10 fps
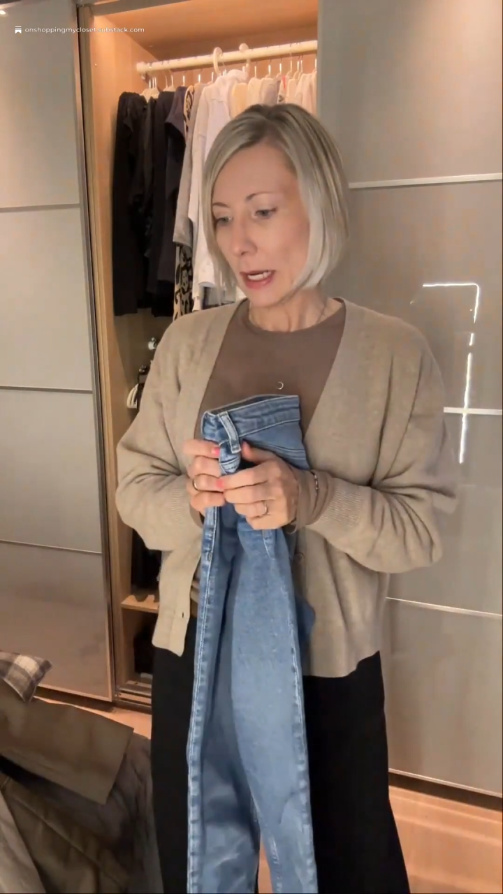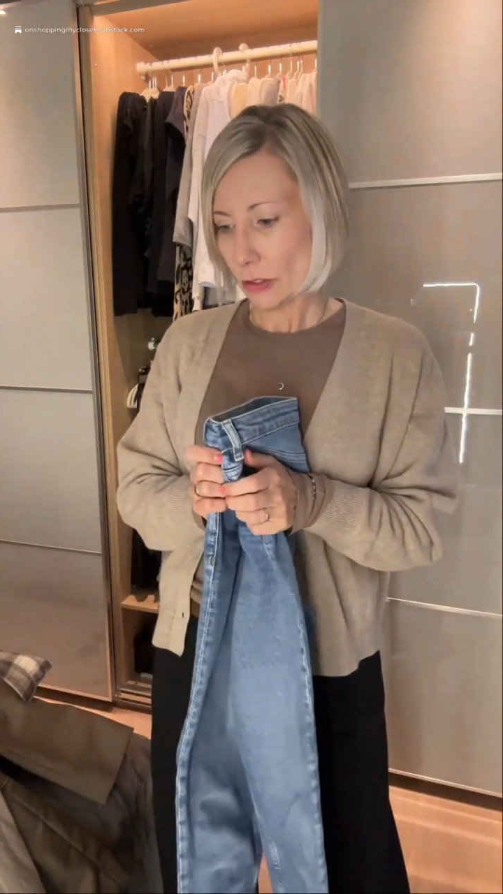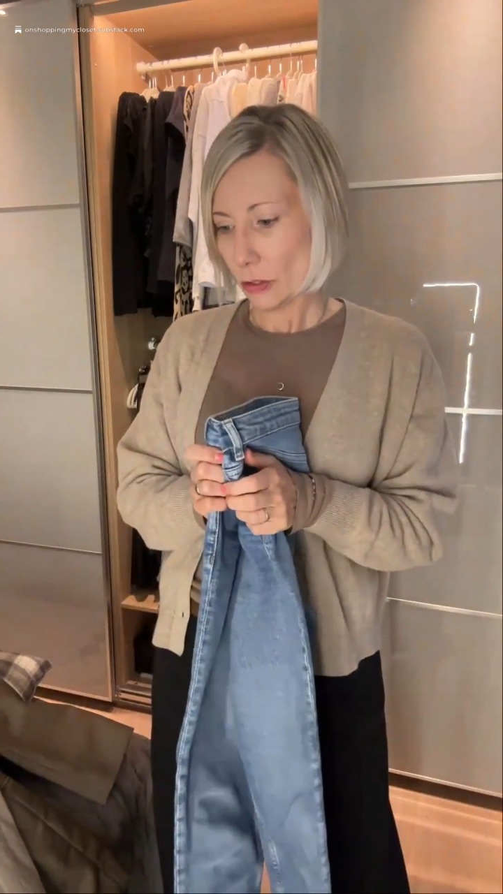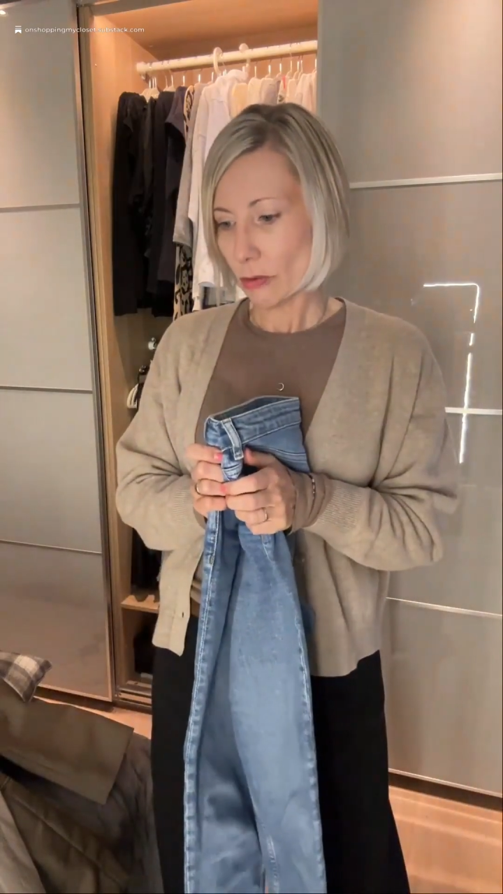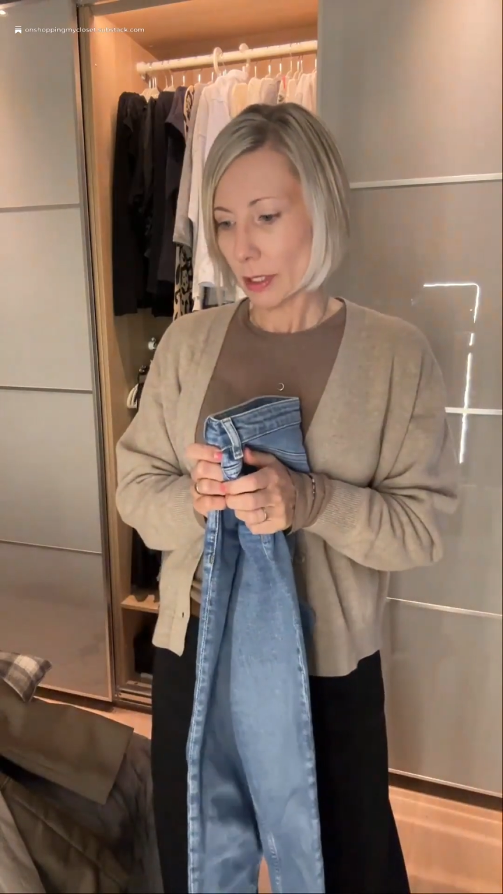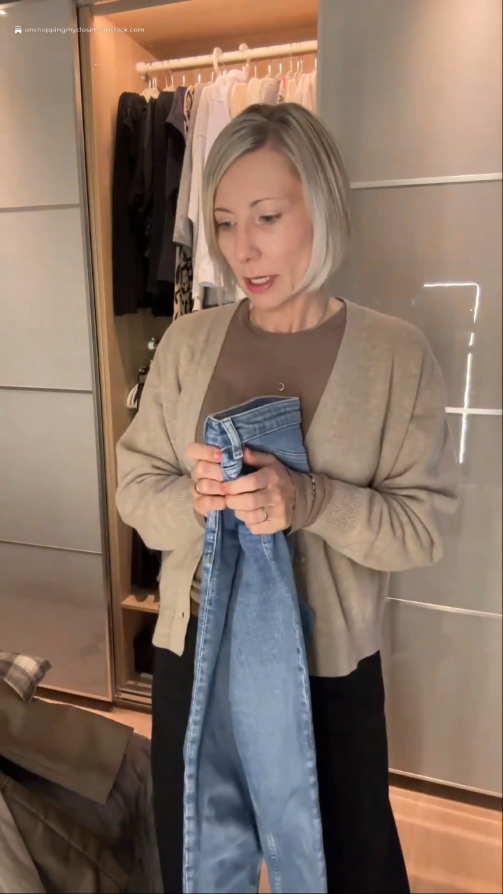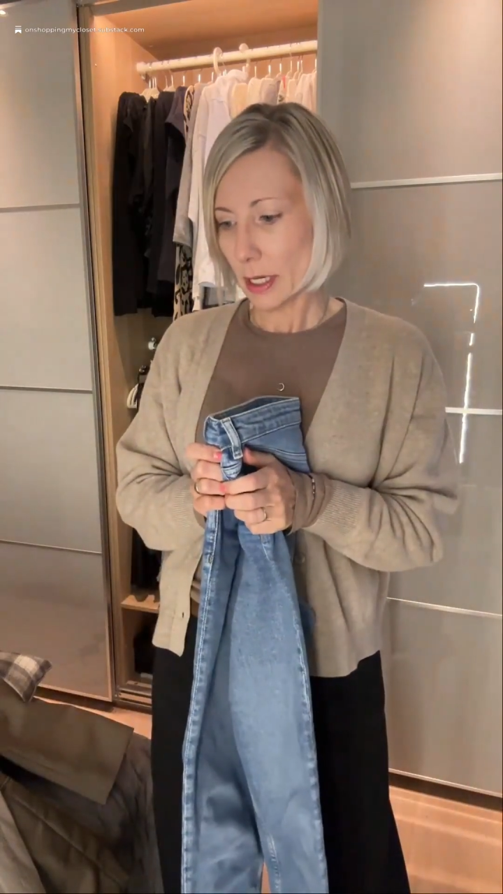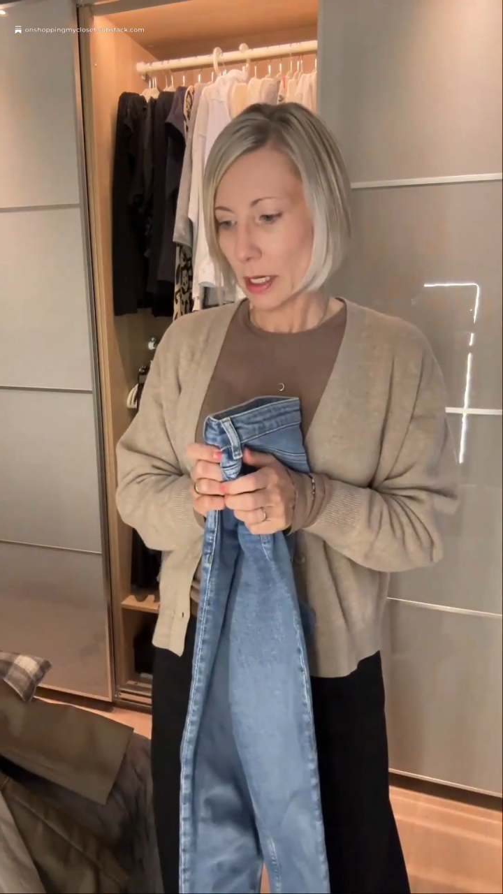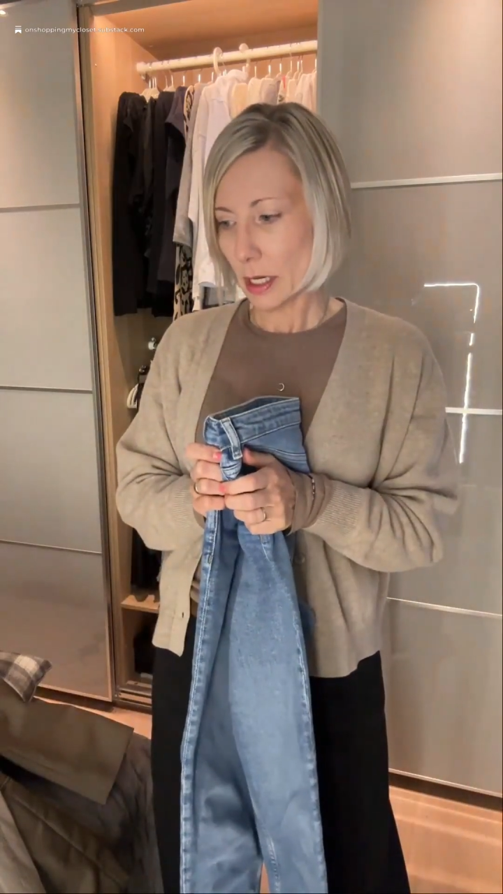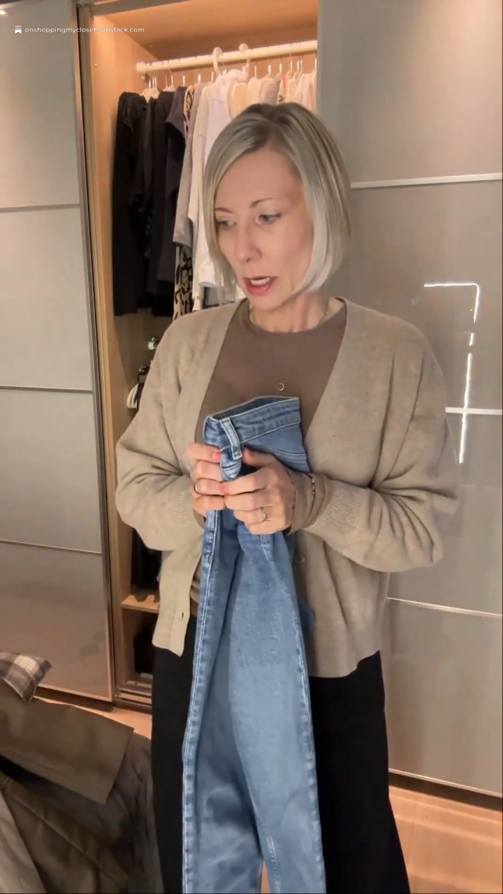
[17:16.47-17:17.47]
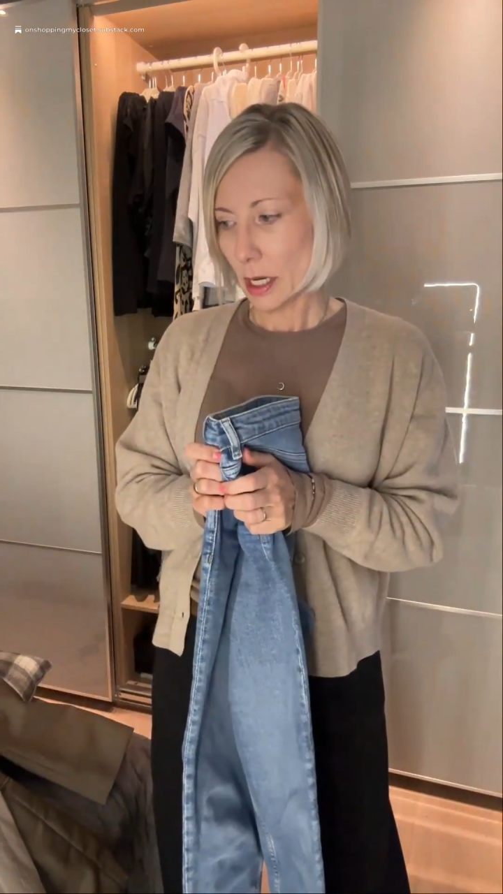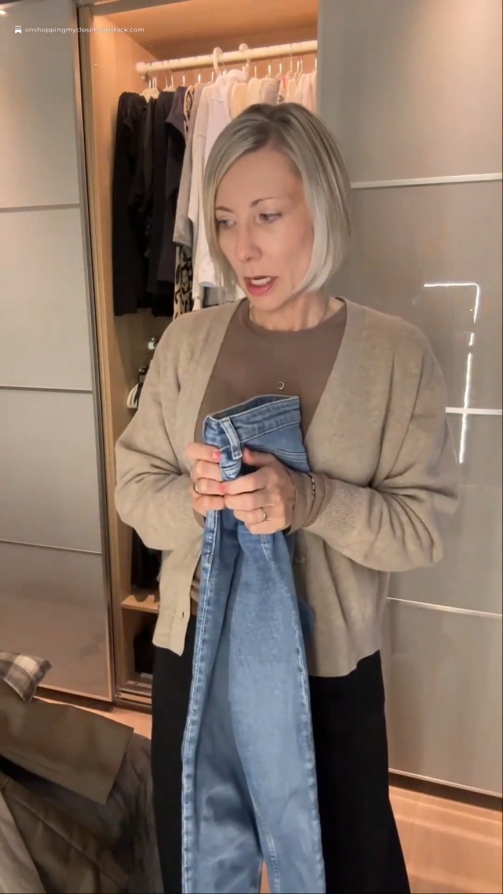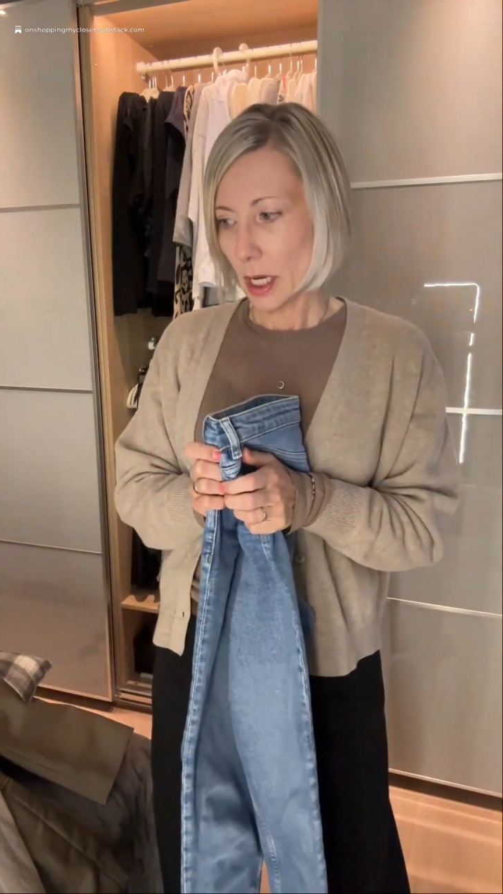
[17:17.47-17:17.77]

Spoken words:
naturally,